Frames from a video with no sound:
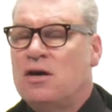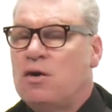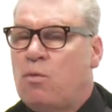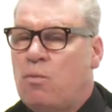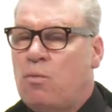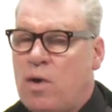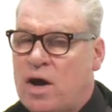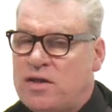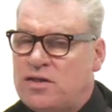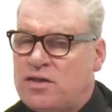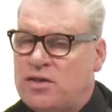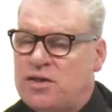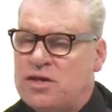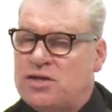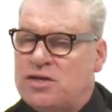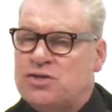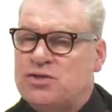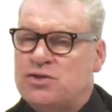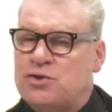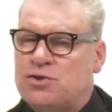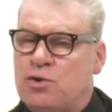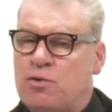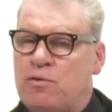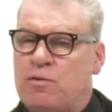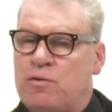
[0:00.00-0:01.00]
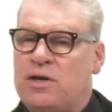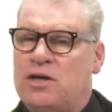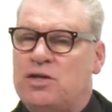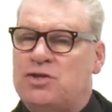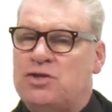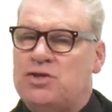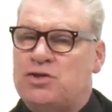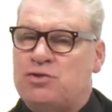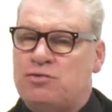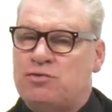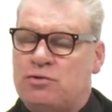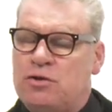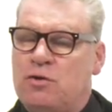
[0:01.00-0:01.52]
whether this story is
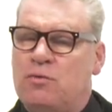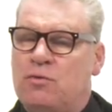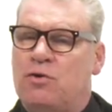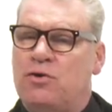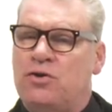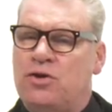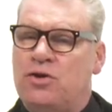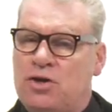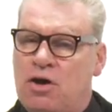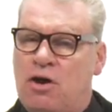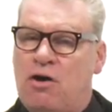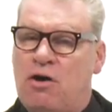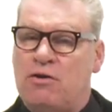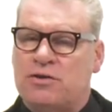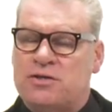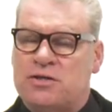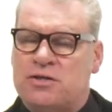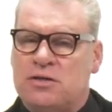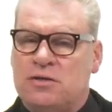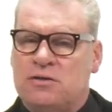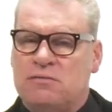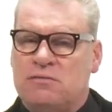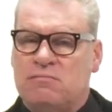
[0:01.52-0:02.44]
true or not